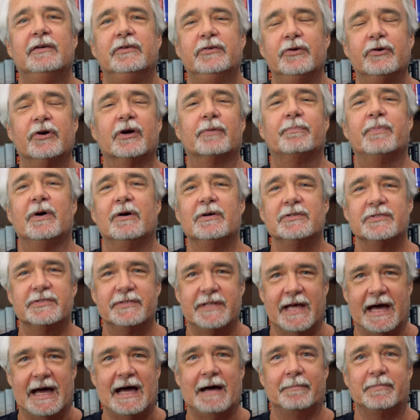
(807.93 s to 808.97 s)
New York
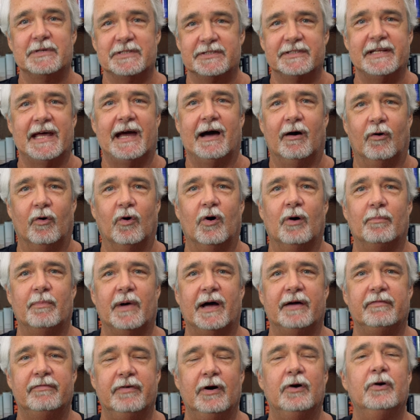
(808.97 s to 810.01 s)
Post app is now on
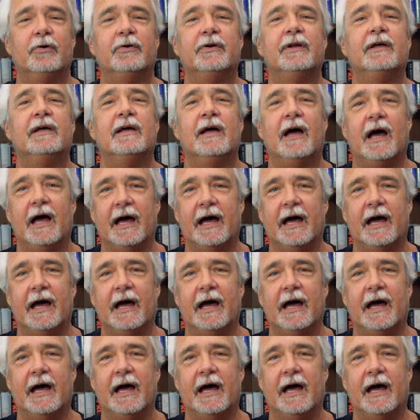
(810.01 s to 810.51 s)
my phone,